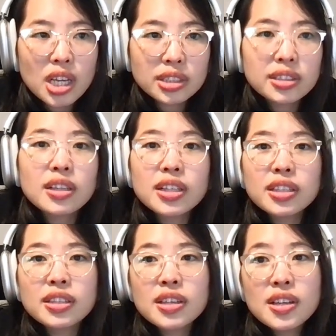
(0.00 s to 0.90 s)

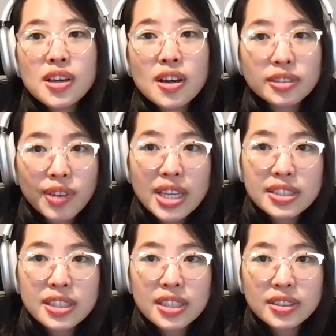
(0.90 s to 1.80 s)
started
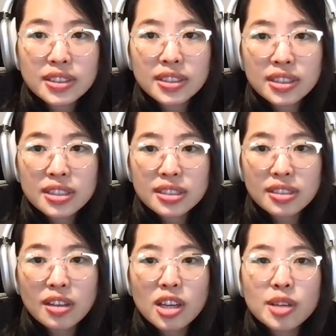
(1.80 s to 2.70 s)
advising other
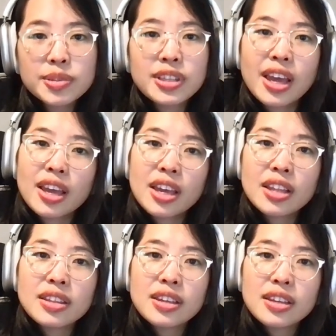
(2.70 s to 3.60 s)
startups and